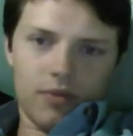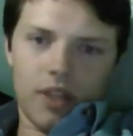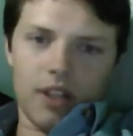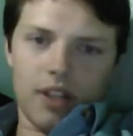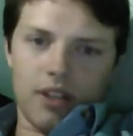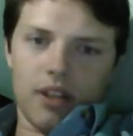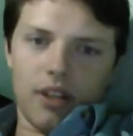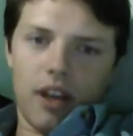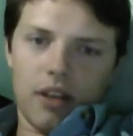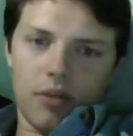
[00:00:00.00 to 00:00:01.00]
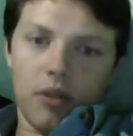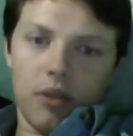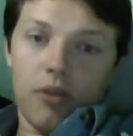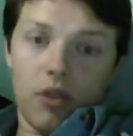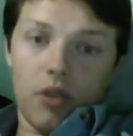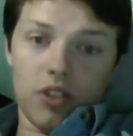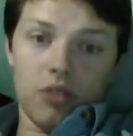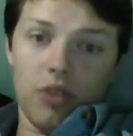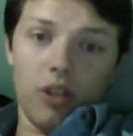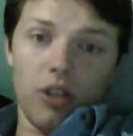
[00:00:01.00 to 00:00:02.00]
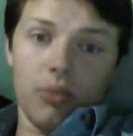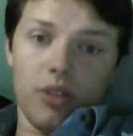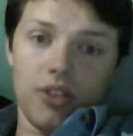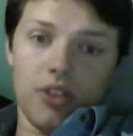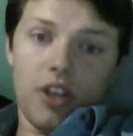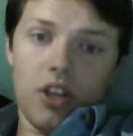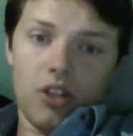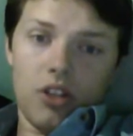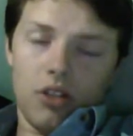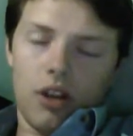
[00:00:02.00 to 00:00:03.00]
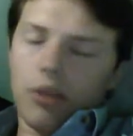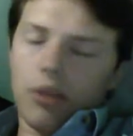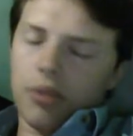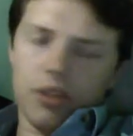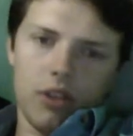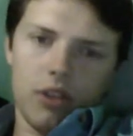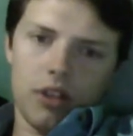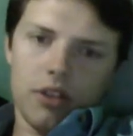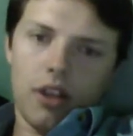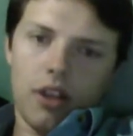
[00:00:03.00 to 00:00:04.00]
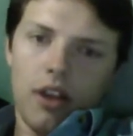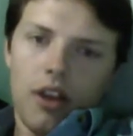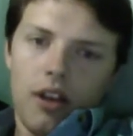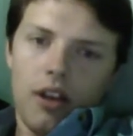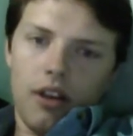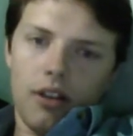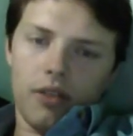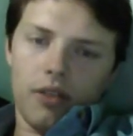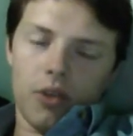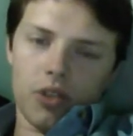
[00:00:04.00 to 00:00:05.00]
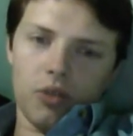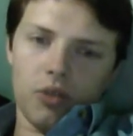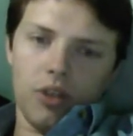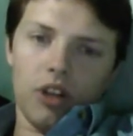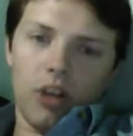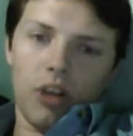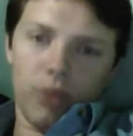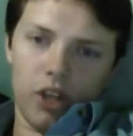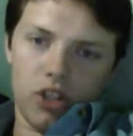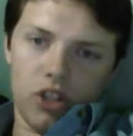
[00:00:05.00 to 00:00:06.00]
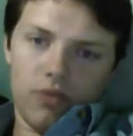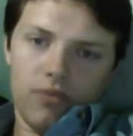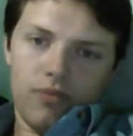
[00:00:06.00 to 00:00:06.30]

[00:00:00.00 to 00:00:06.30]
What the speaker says: things like that. The focus is really on pronunciation, or not pronunciation, I didn't say that. The focus is really on comprehension.